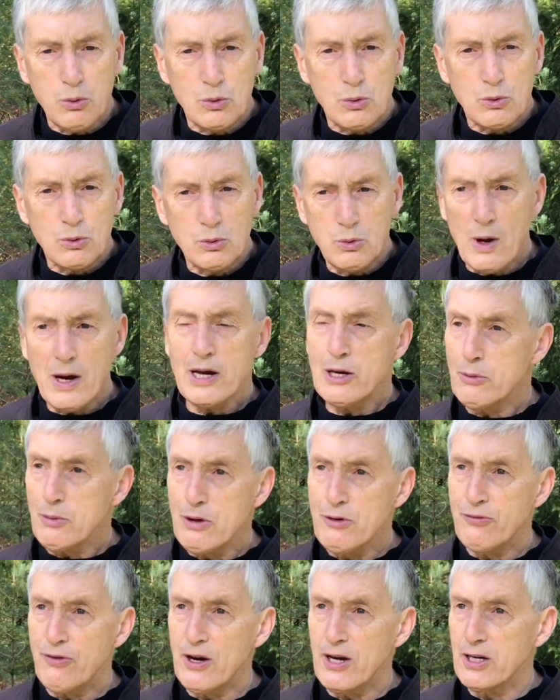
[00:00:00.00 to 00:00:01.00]
why do we
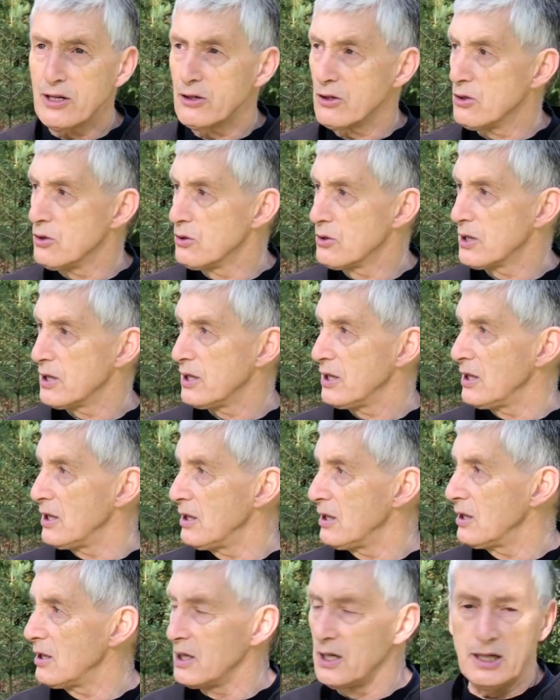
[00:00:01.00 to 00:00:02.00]
find oak
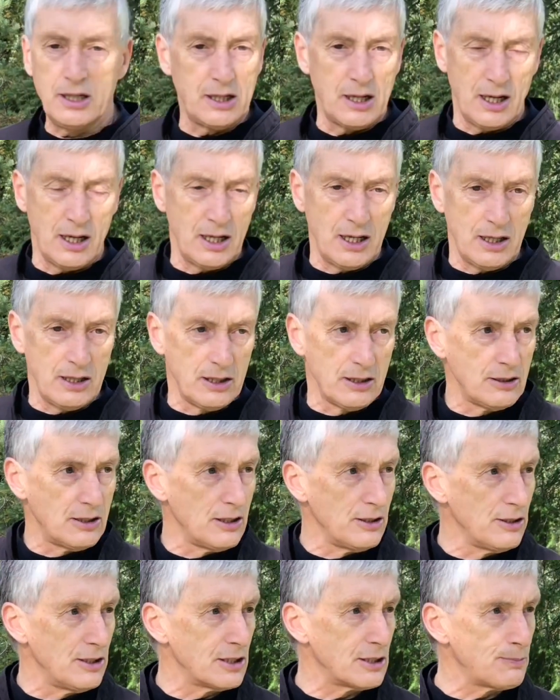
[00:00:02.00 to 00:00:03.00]
in Ireland, in
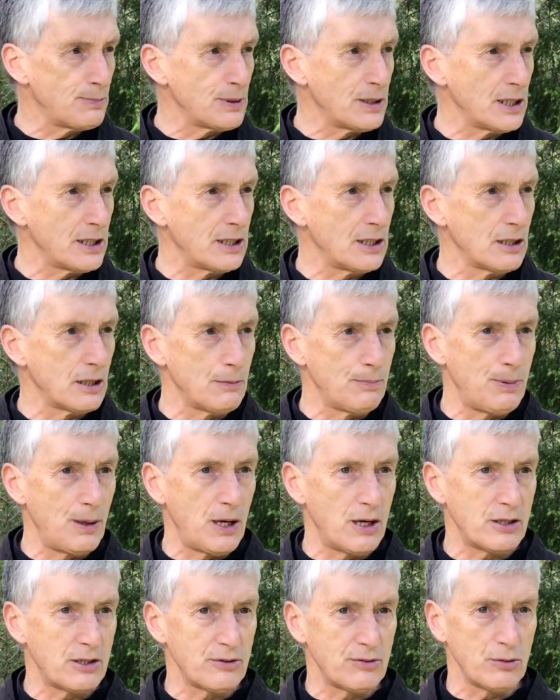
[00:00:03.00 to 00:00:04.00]
this particular
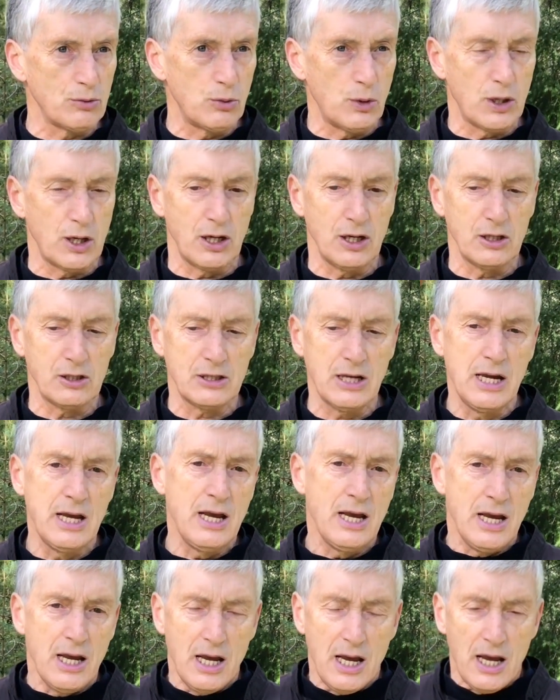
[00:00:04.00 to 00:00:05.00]
part of the world?
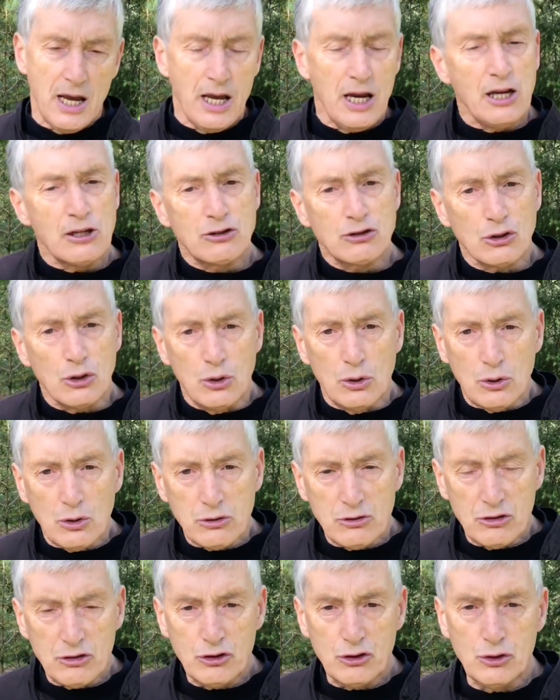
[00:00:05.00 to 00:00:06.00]
It's all
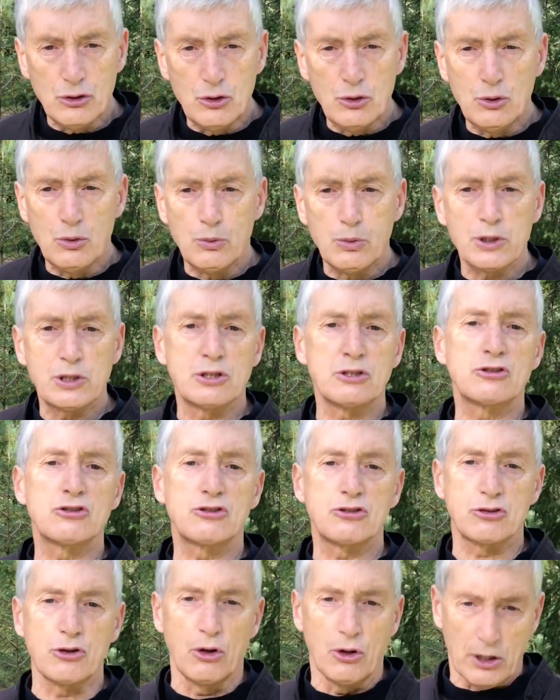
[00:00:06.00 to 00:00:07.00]
to do with the
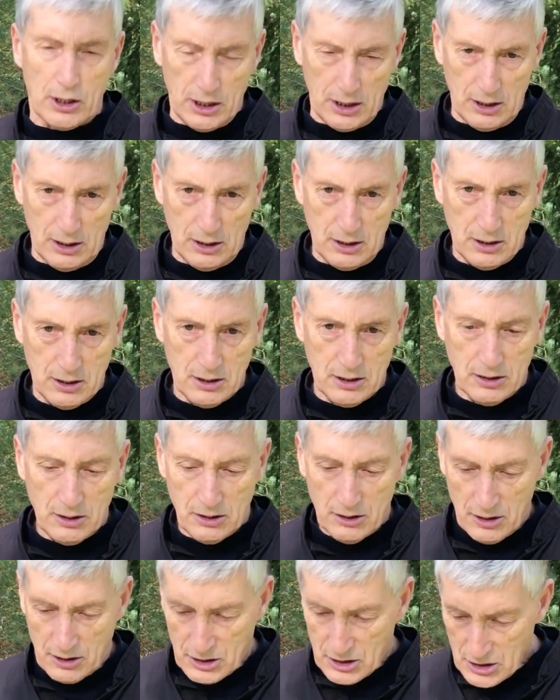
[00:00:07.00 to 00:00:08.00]
soil,
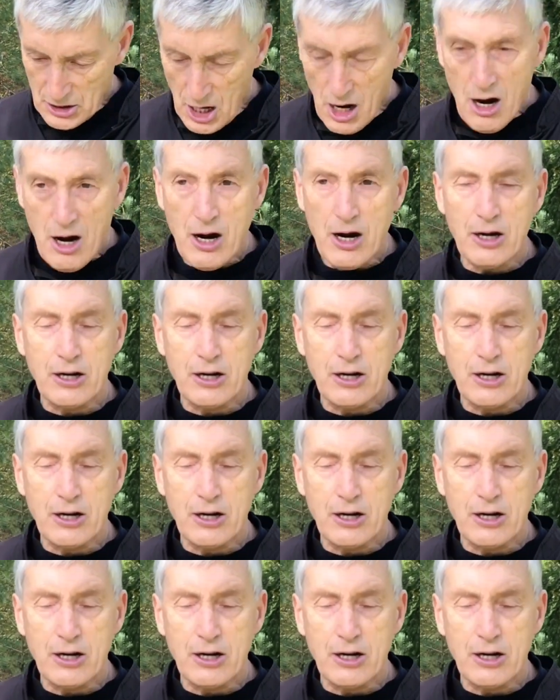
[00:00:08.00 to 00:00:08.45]
the dark